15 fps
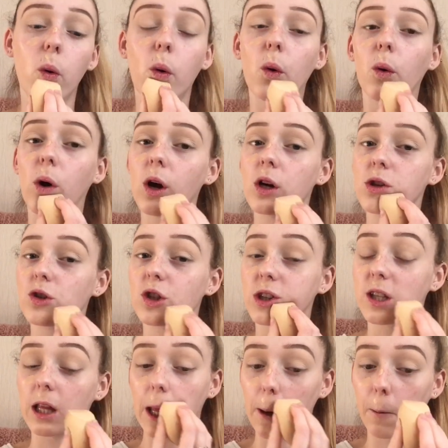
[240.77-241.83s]
Oh,
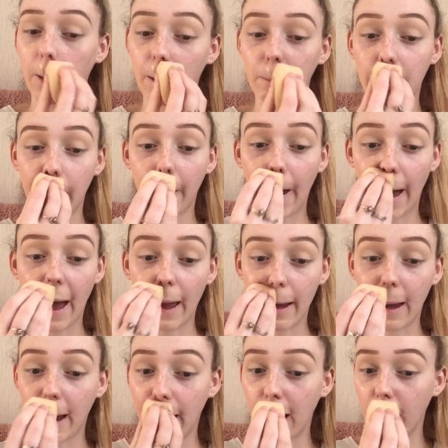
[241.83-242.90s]
just a little update. I
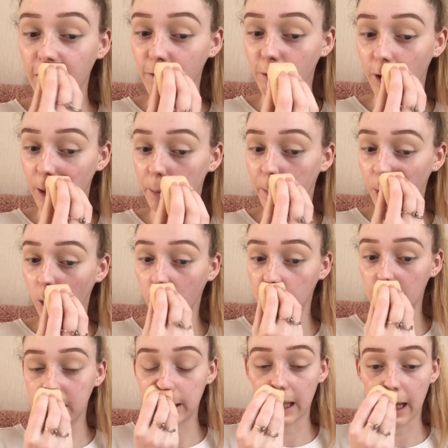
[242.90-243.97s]
have
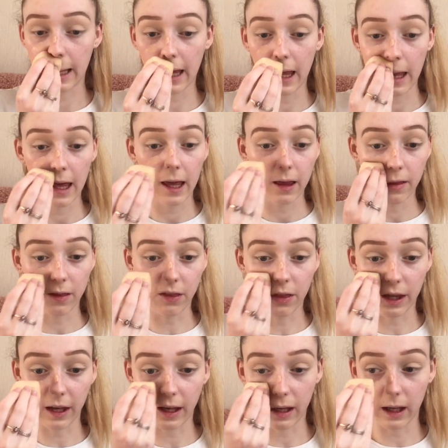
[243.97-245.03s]
bought
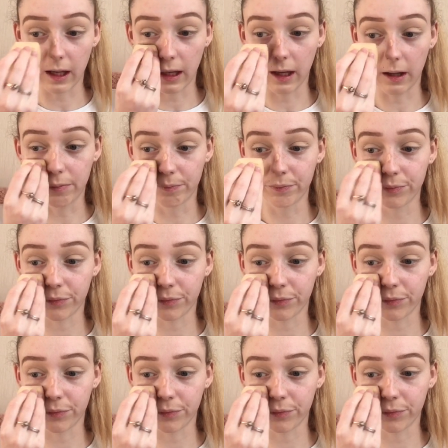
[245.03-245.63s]
the